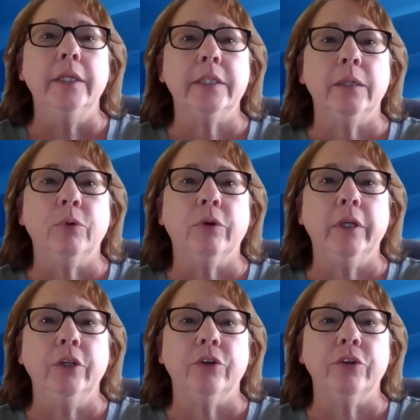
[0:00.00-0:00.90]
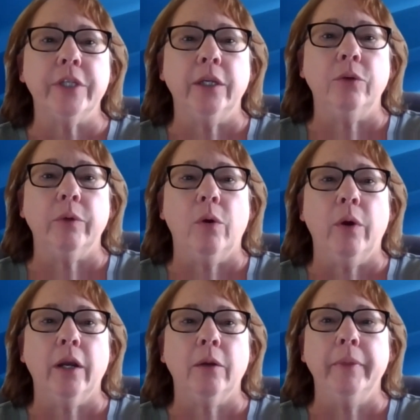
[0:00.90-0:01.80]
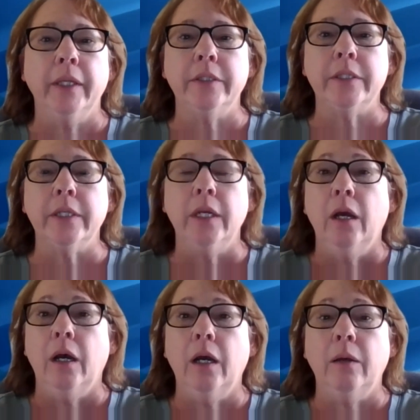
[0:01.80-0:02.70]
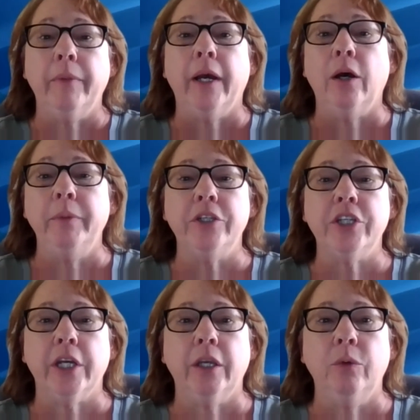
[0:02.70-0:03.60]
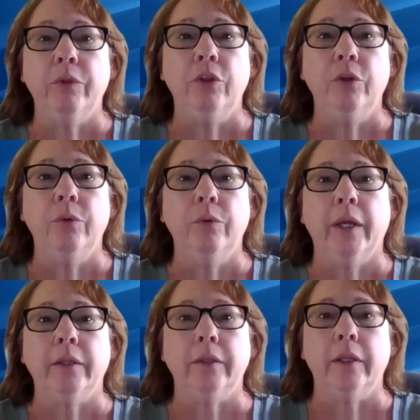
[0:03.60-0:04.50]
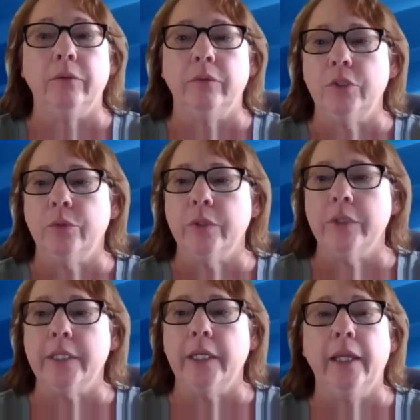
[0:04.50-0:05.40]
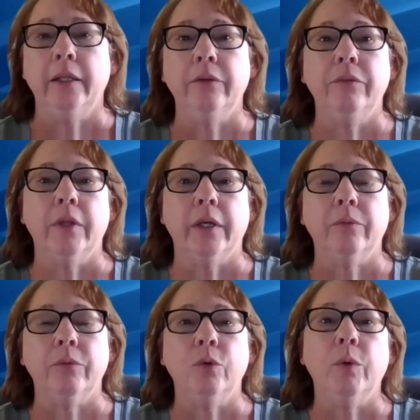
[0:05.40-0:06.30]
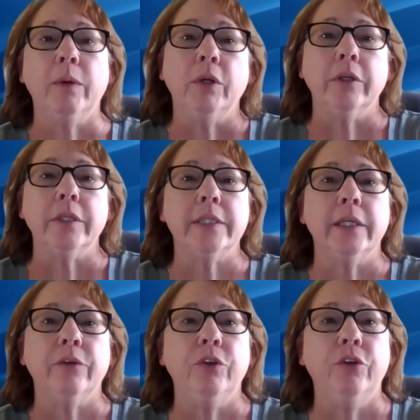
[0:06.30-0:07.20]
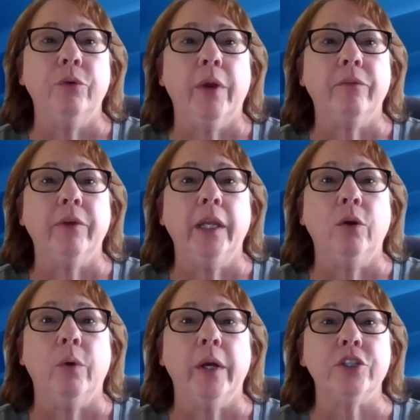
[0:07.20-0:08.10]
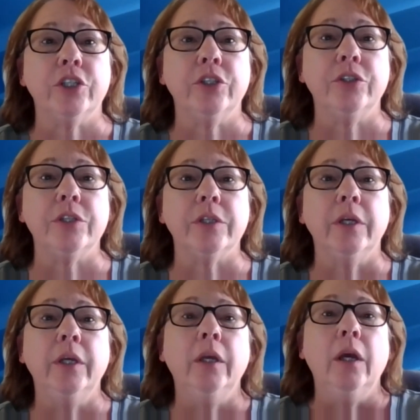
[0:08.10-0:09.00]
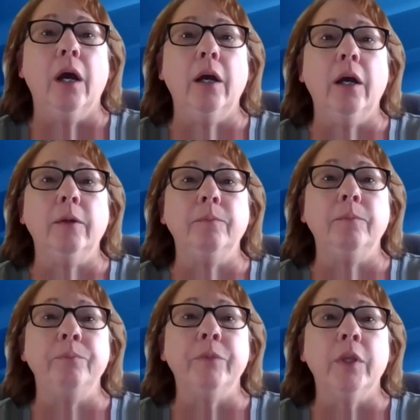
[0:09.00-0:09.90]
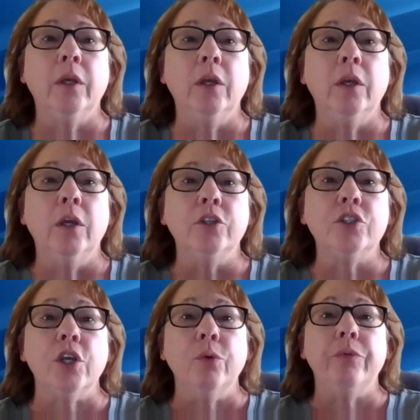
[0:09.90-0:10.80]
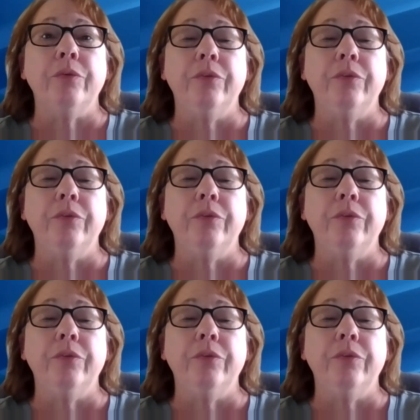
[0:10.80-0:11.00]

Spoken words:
temporary nurse aide requirements, I'll be checking with you towards the end of the webinar to see if you do have any questions. So